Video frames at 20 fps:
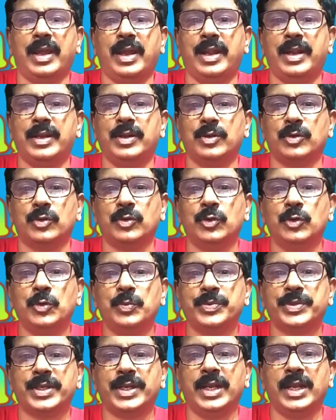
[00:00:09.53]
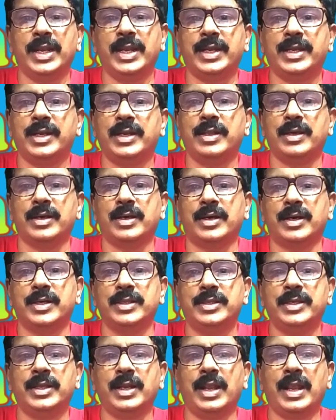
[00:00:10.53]
and OOPS related
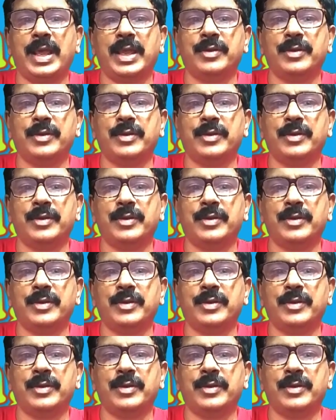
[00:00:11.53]
other